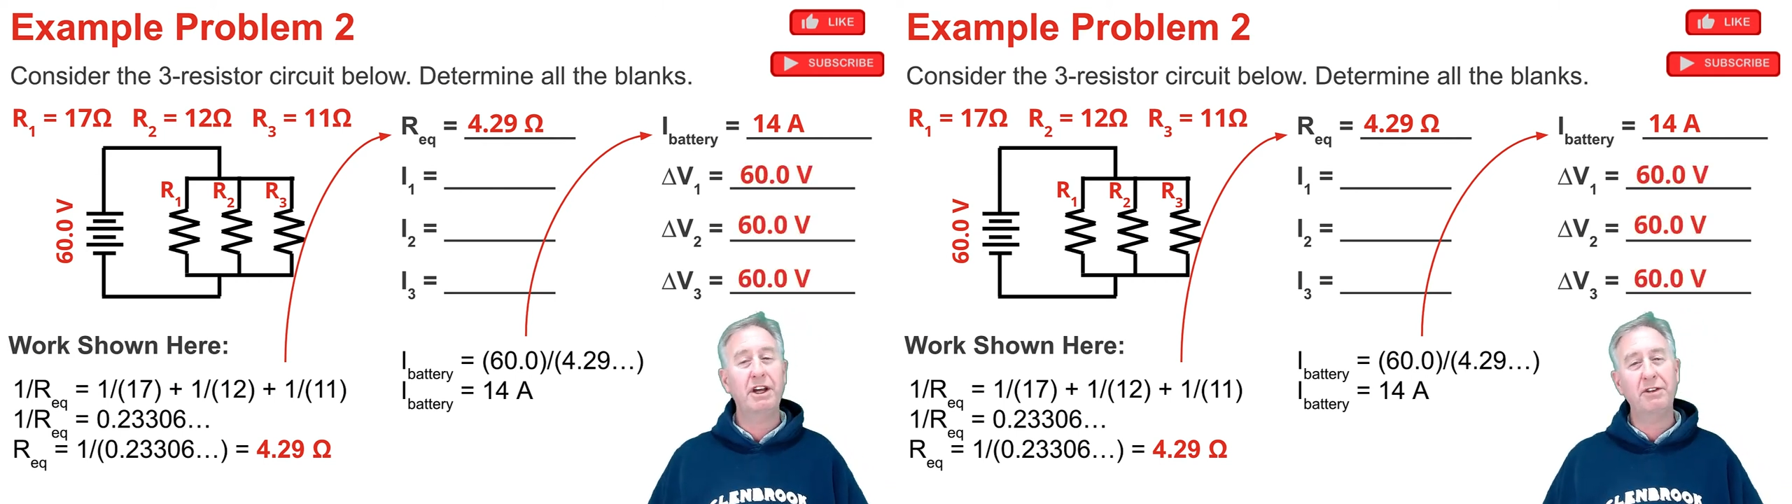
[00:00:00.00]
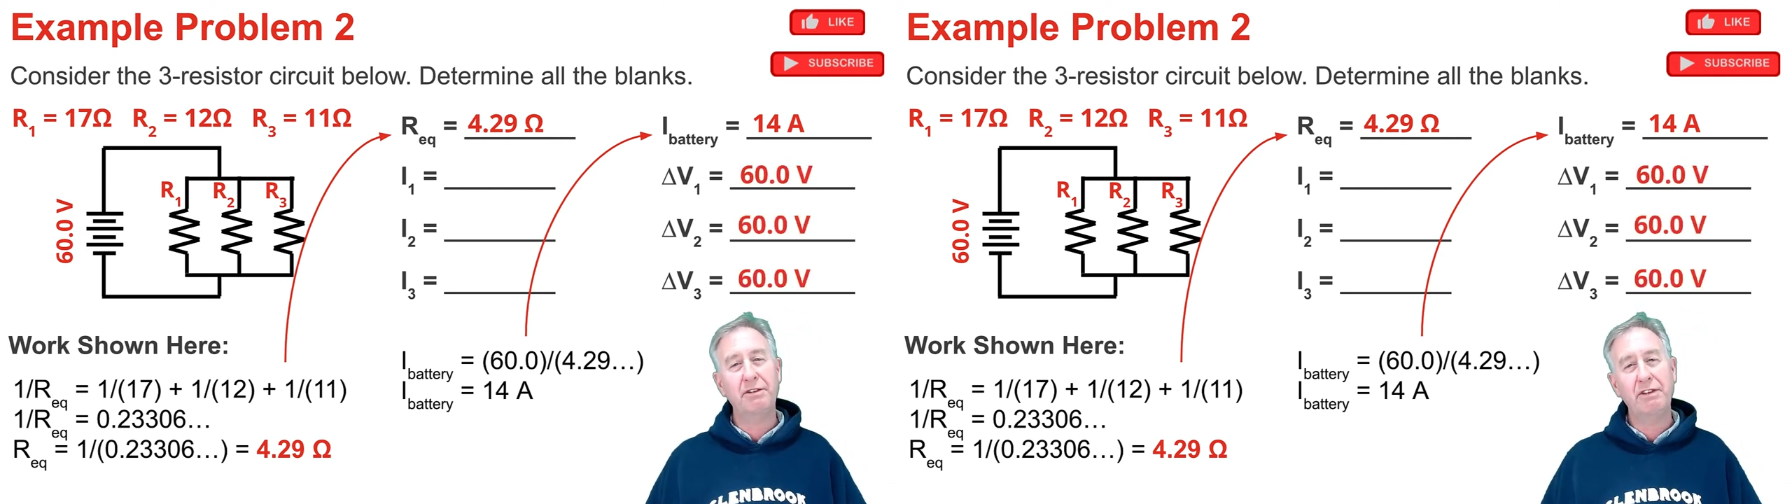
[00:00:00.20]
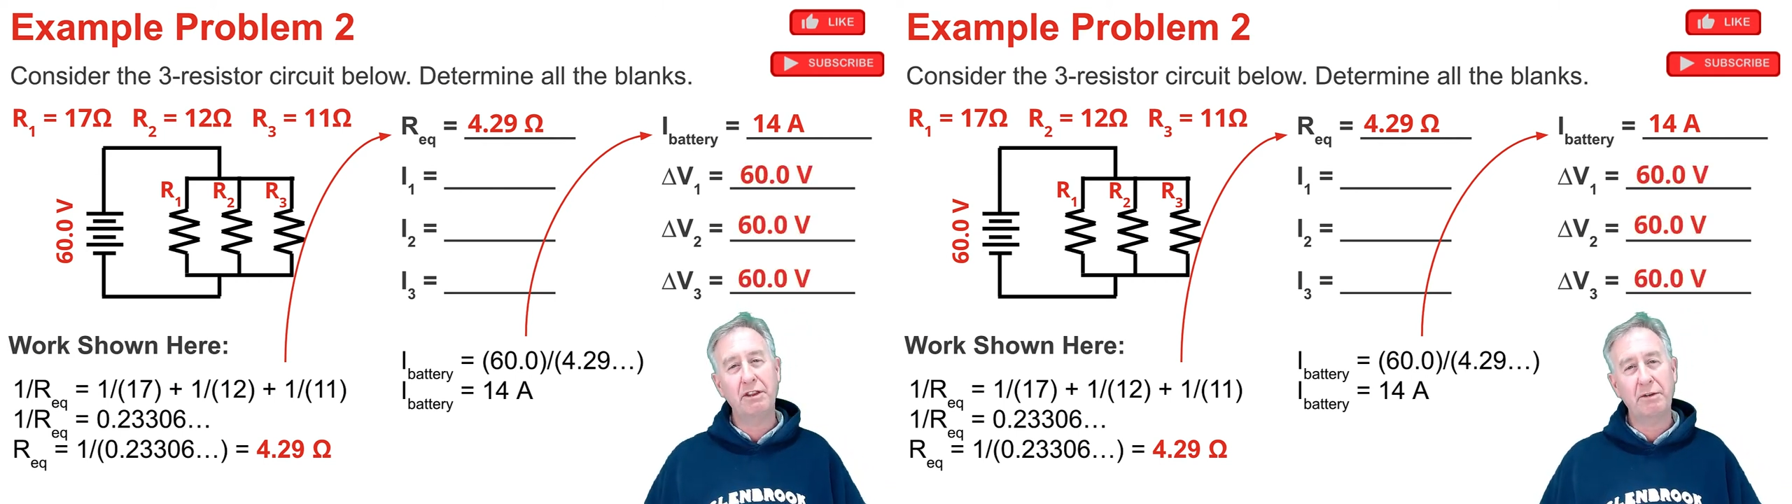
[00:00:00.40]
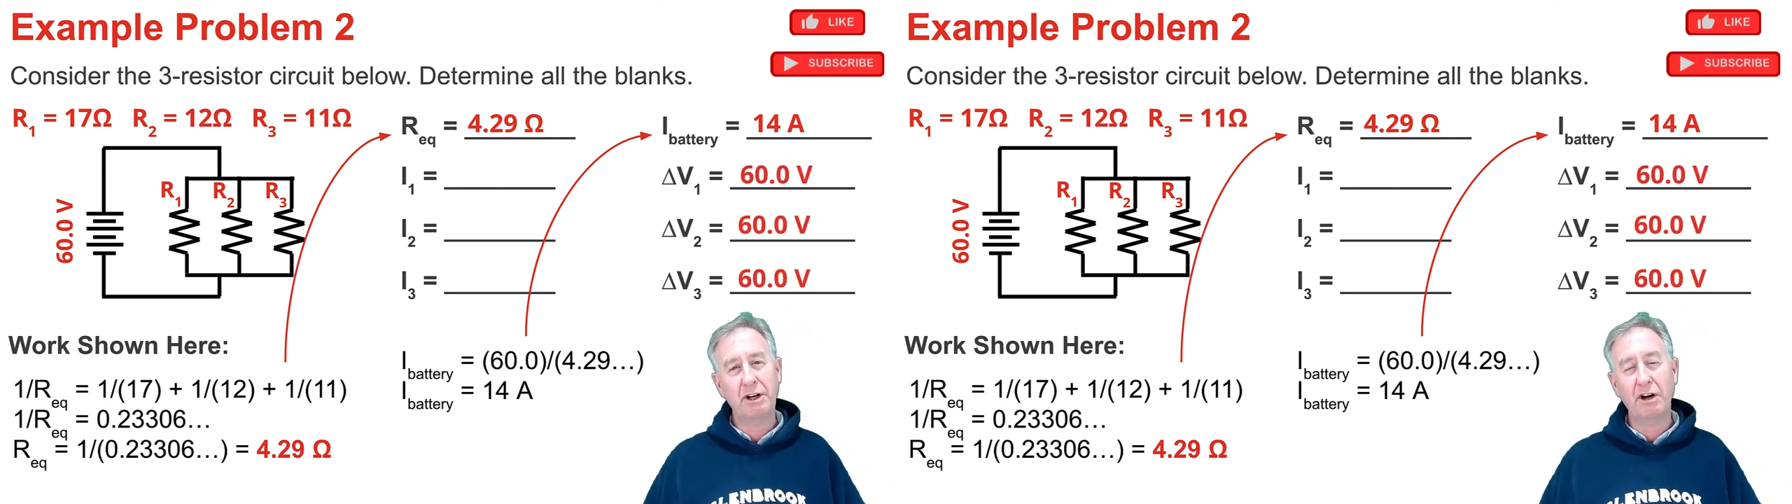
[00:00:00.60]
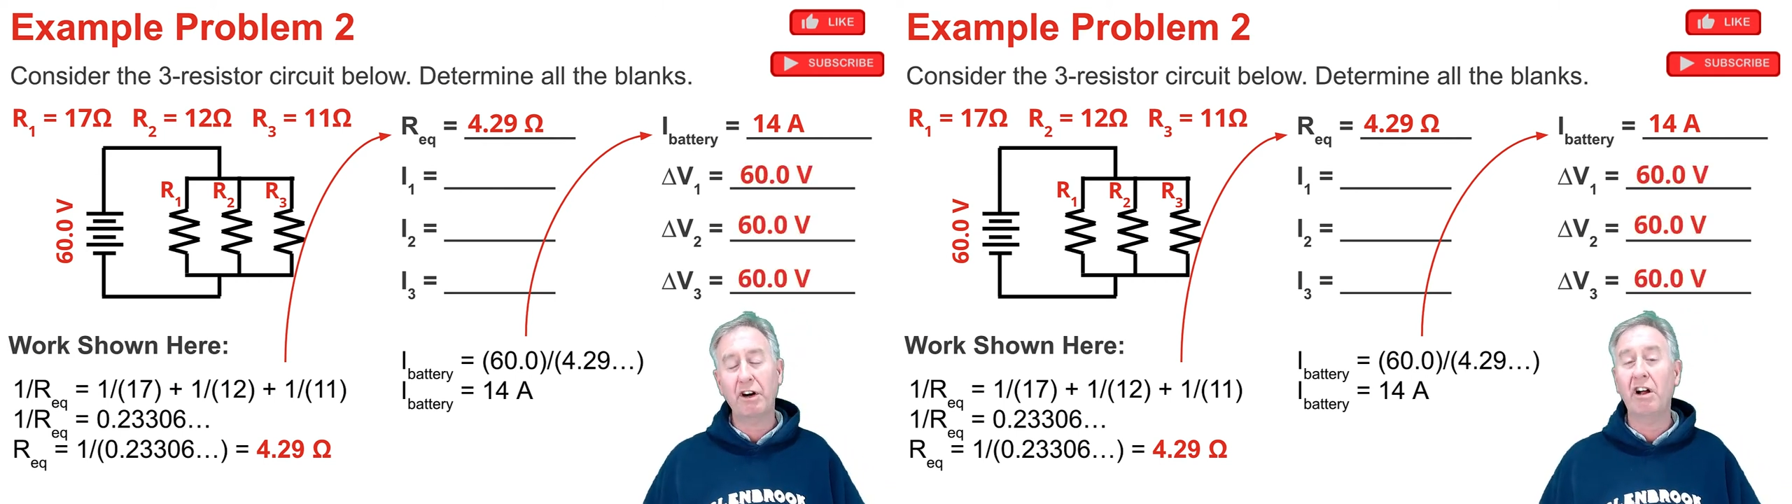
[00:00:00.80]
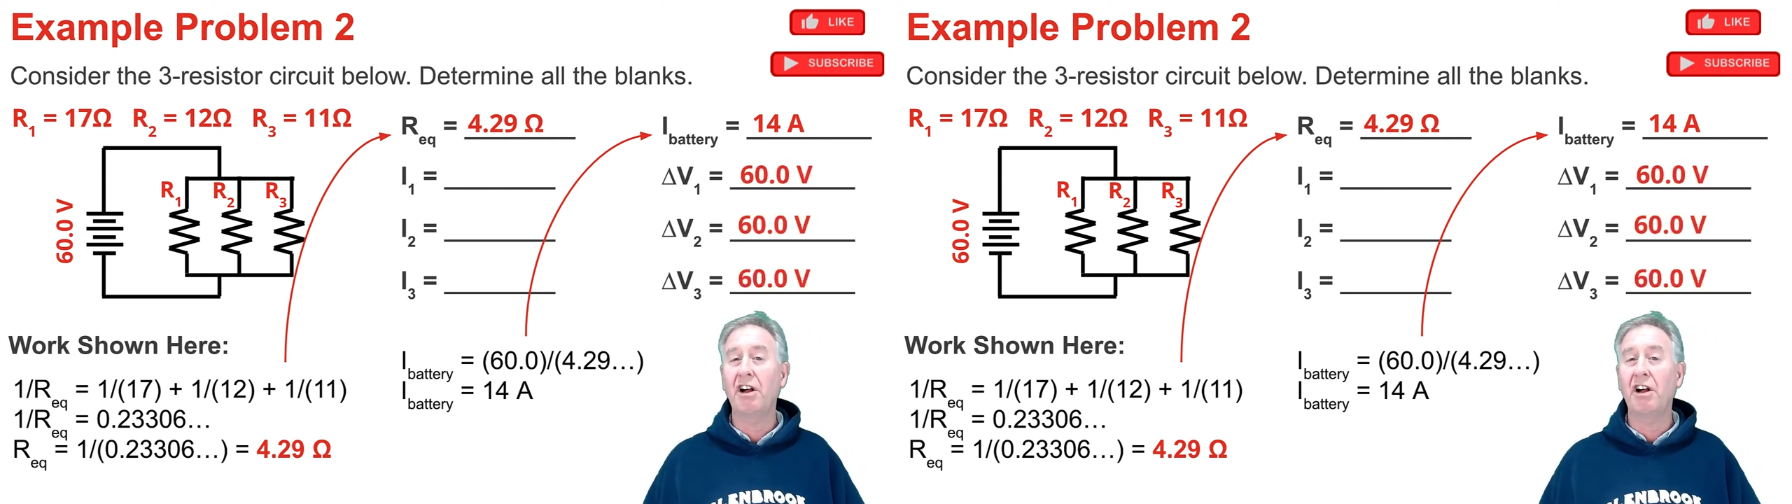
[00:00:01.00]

and delta V3 are